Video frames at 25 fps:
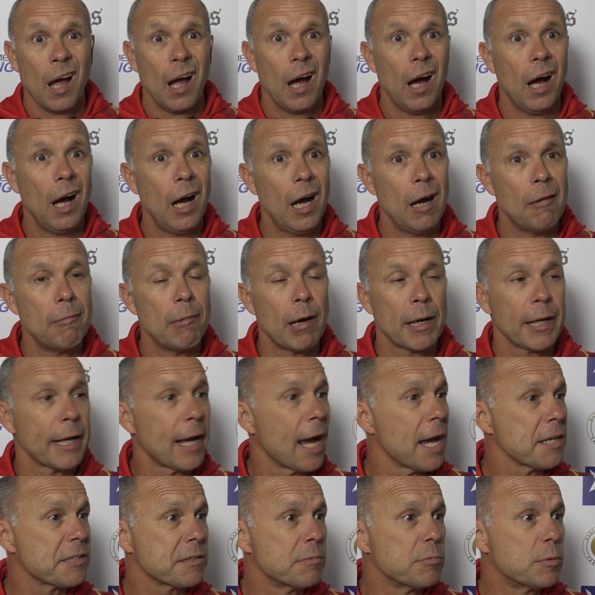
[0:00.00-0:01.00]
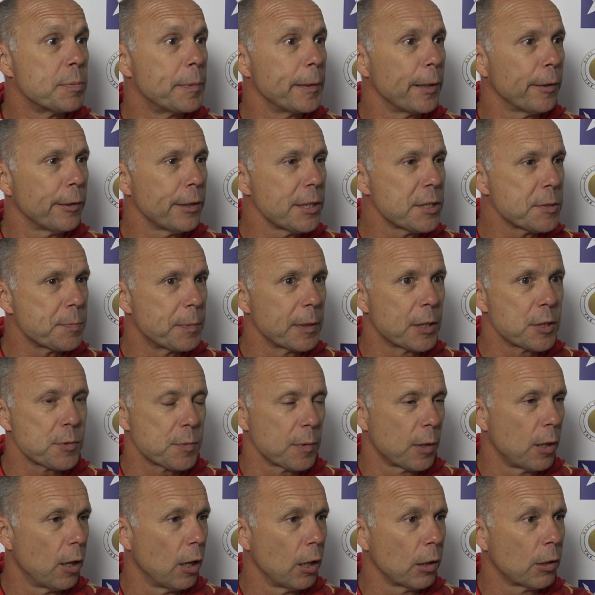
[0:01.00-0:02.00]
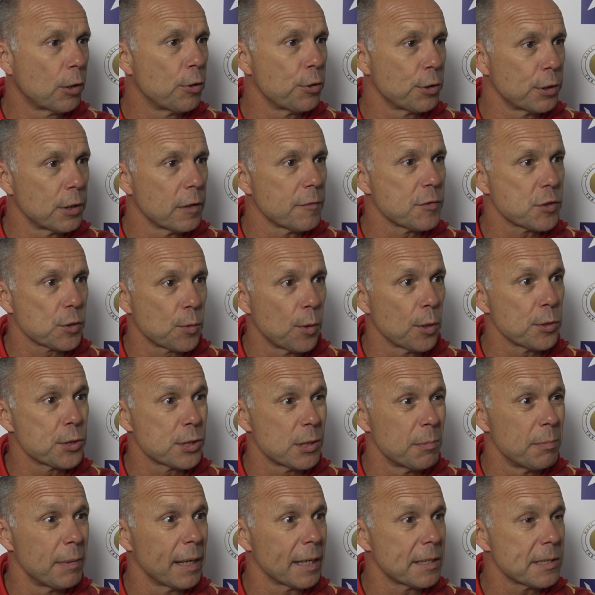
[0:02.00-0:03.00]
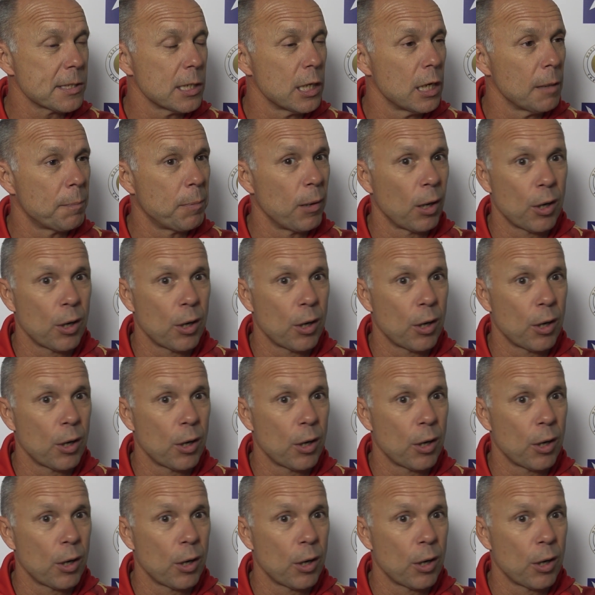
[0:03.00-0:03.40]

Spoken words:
And I asked them to be honest because we've got a good enough squad to mix it up.